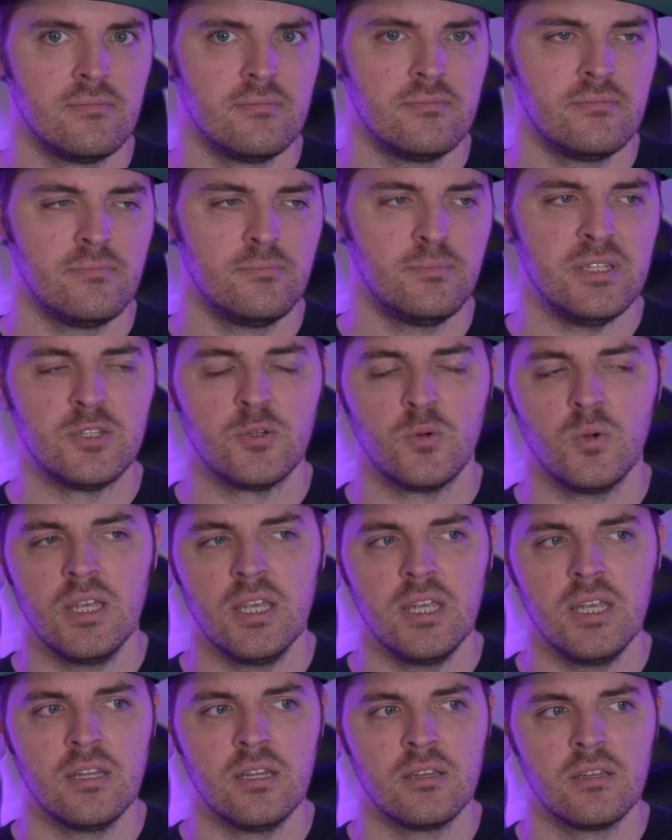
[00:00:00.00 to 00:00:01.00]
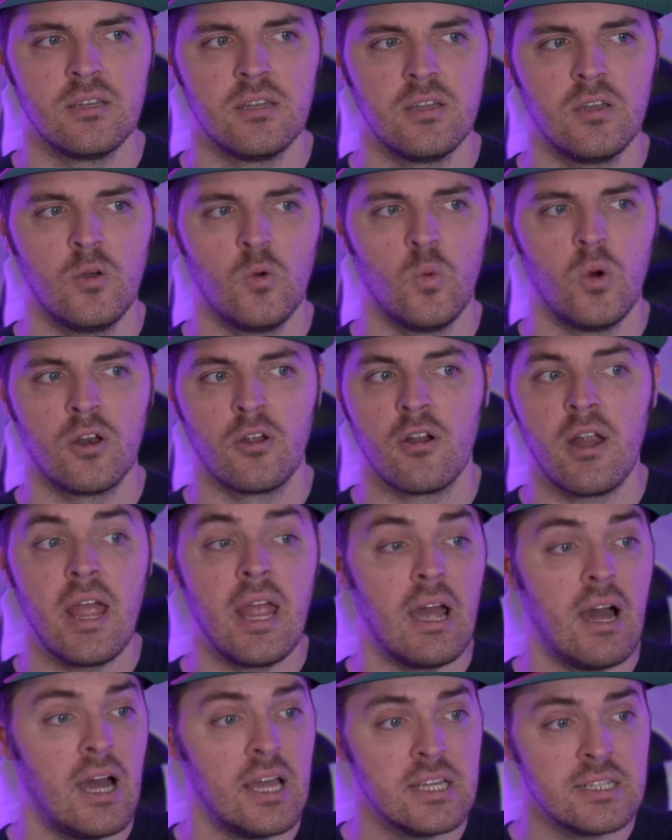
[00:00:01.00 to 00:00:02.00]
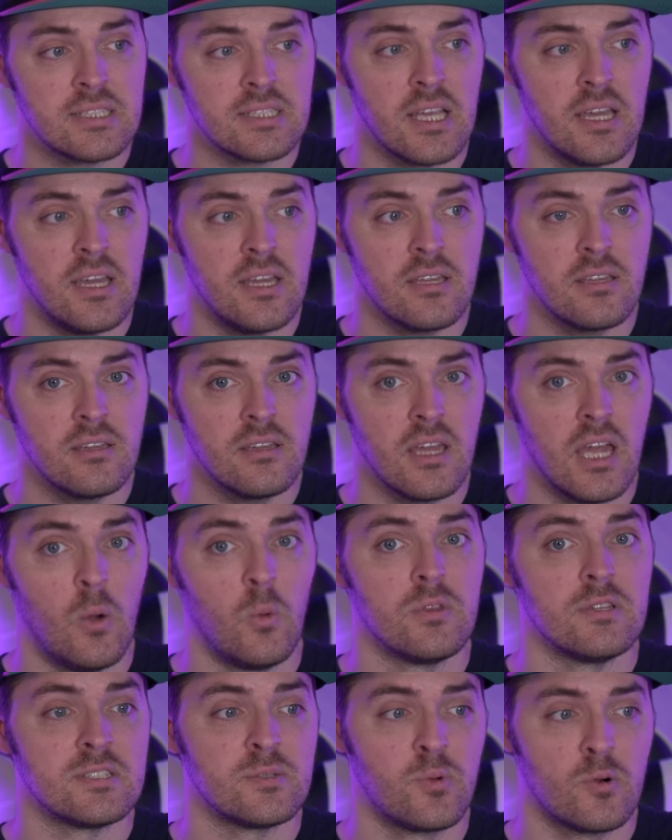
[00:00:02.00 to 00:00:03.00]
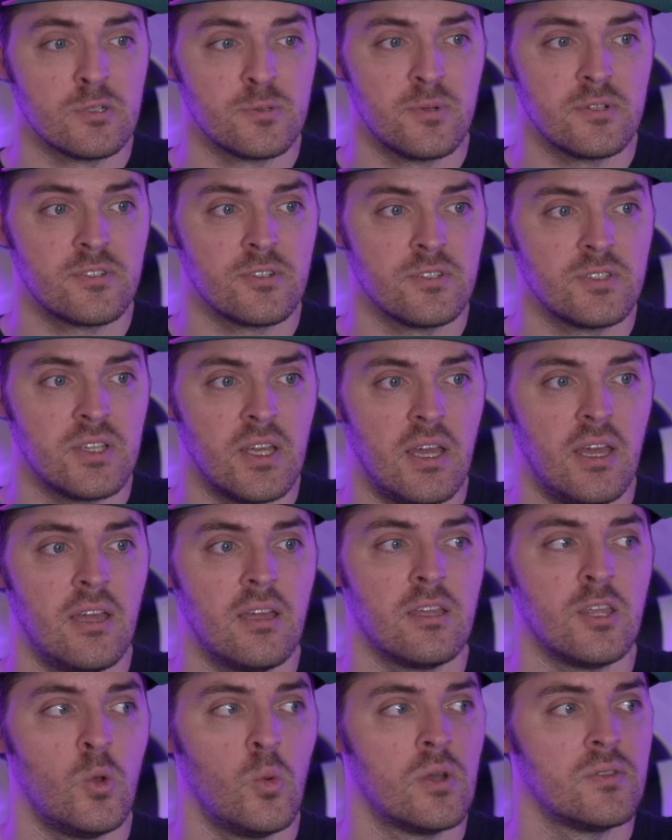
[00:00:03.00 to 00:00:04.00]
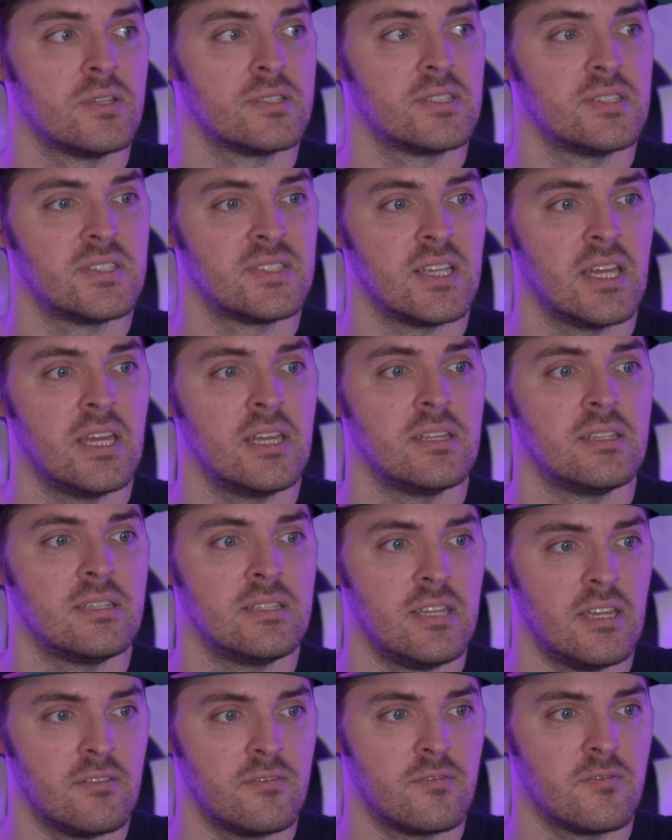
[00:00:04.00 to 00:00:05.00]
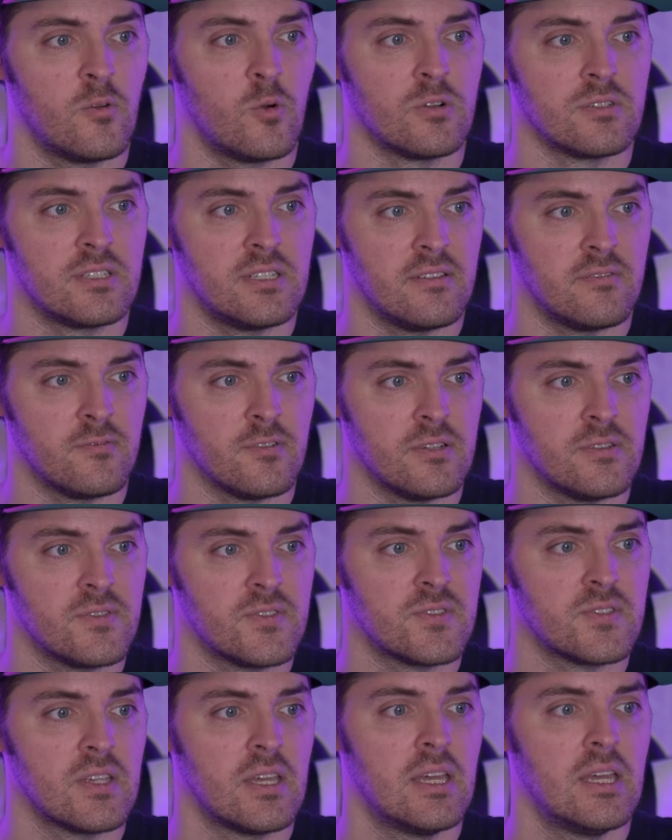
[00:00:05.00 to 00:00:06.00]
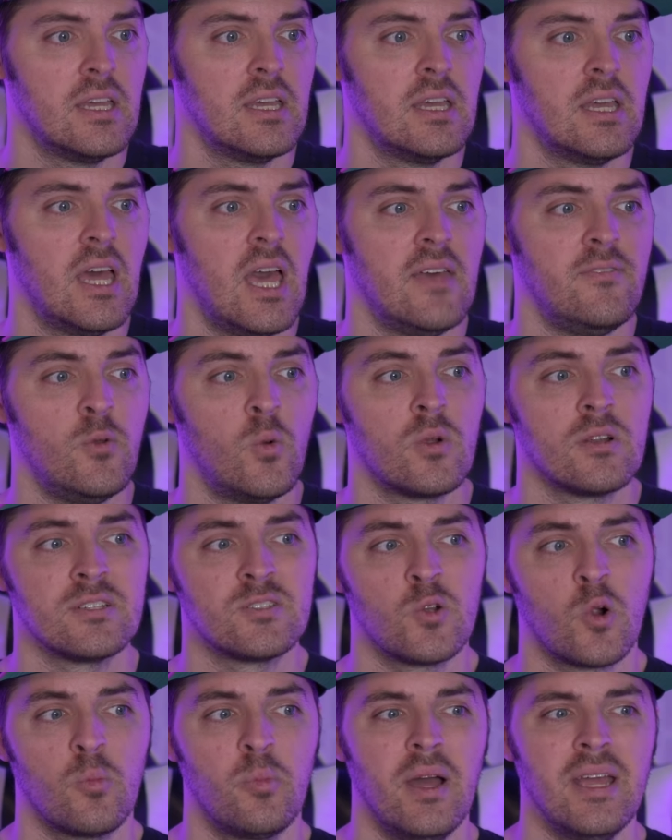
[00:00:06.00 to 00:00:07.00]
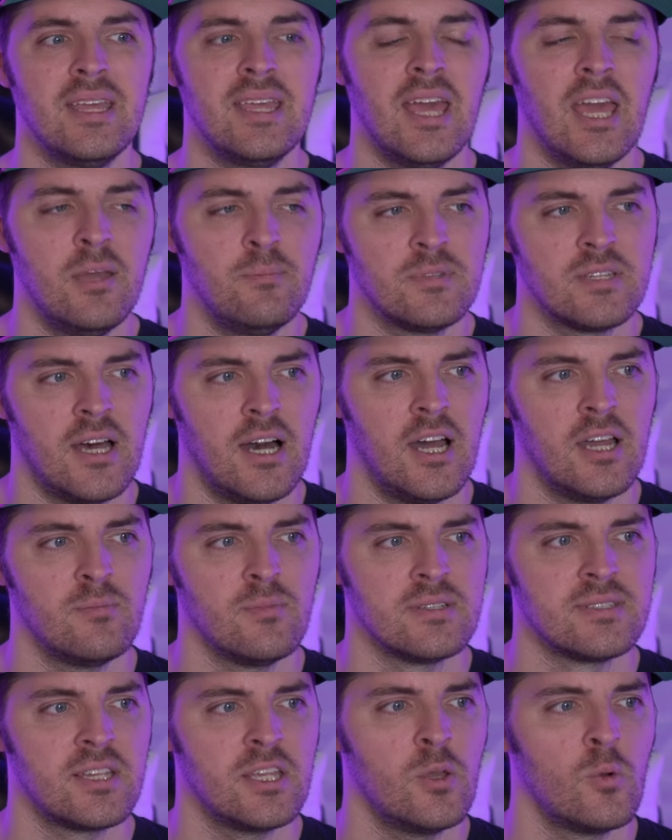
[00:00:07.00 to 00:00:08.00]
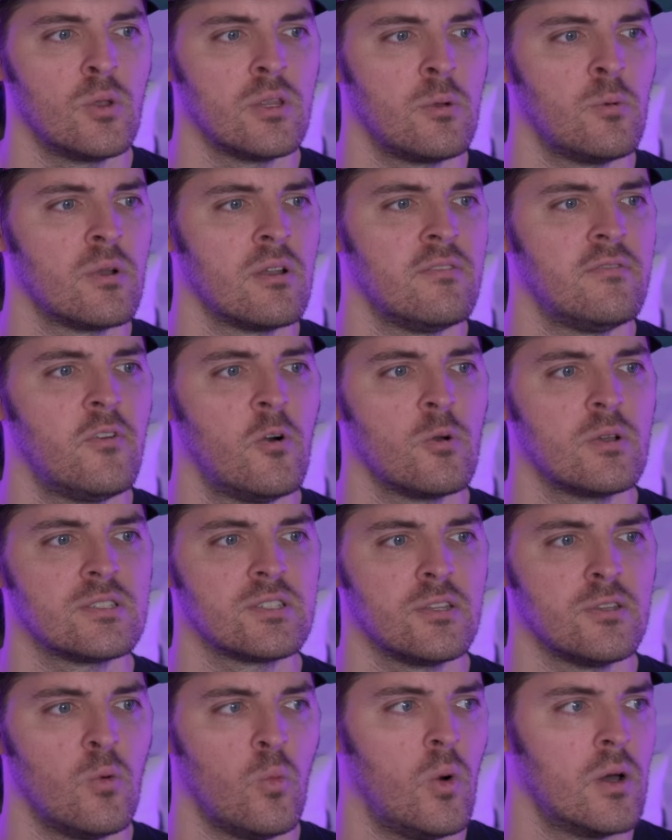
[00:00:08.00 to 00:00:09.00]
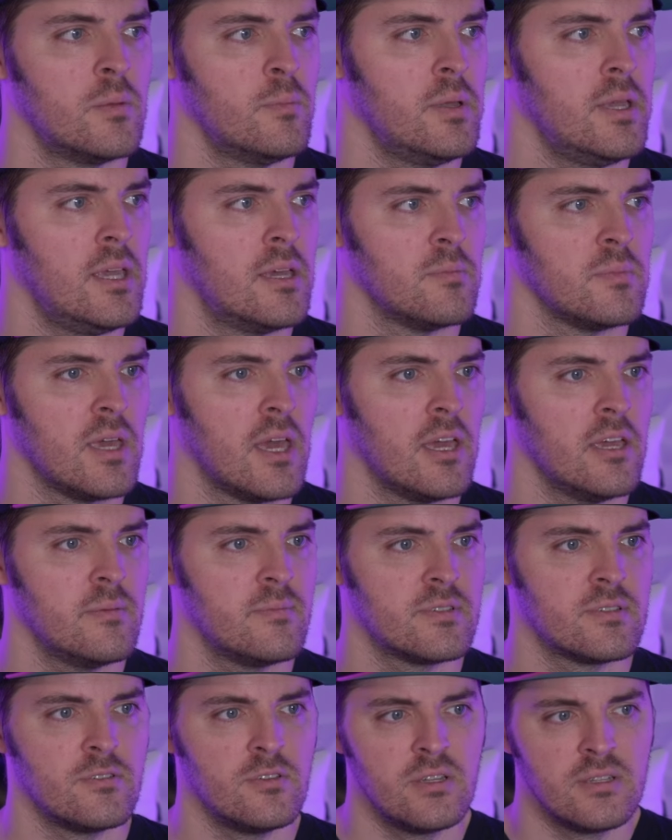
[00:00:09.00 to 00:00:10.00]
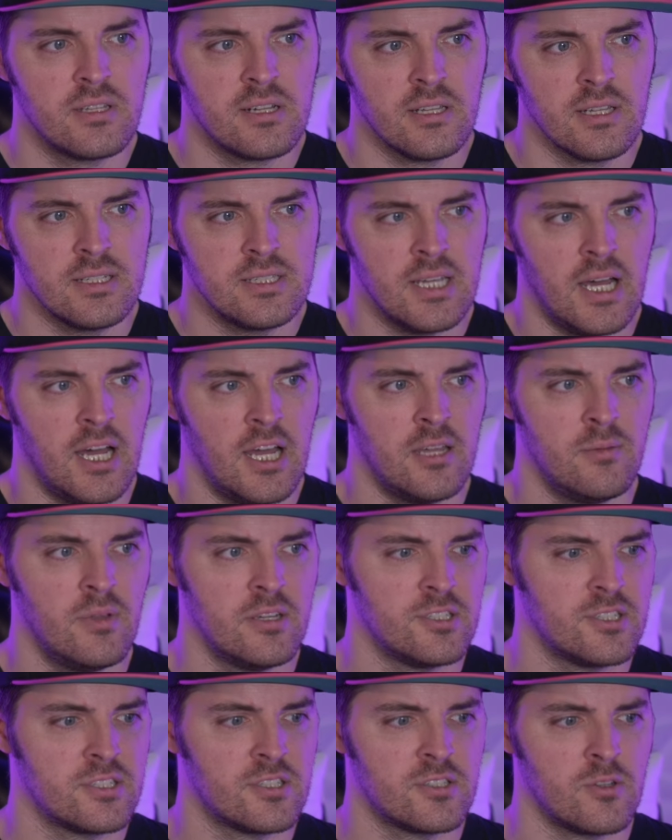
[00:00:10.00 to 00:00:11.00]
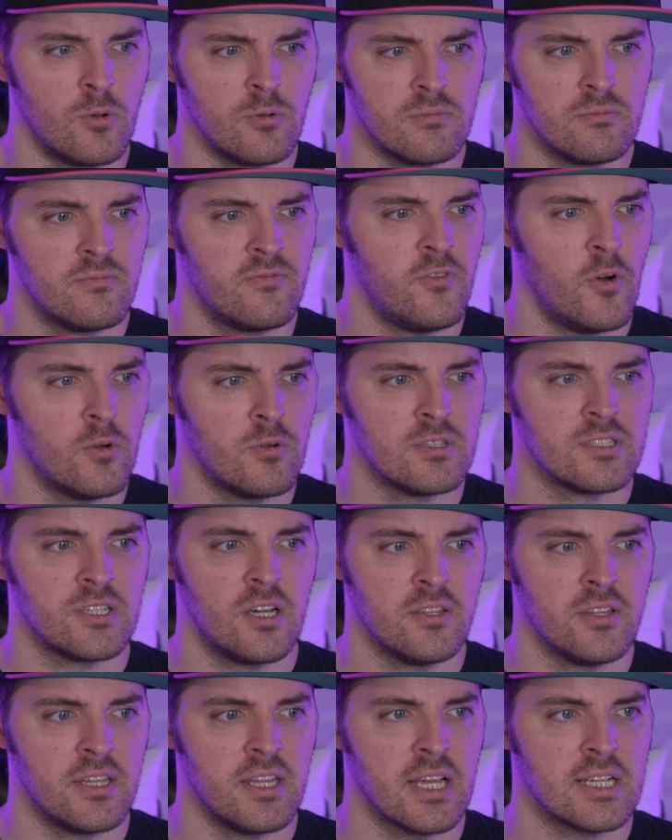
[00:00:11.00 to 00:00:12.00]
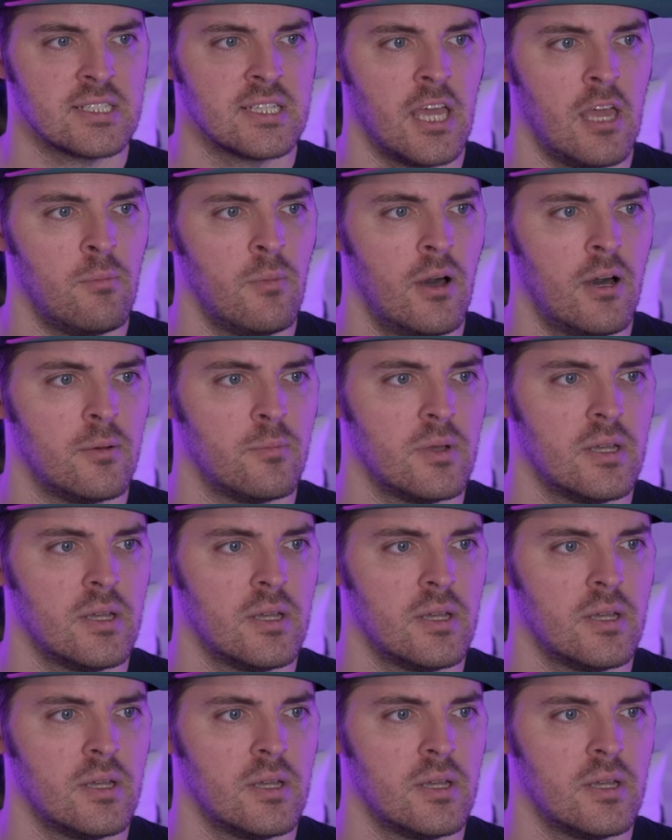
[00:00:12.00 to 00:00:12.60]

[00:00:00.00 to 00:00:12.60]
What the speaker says: between what our AI is saying and what the sportsbooks are saying, you want this to say diff or difference. If you want to sort by game time, let's say you only want to focus on the 1 p.m. games, you can click time and just focus on the next game up.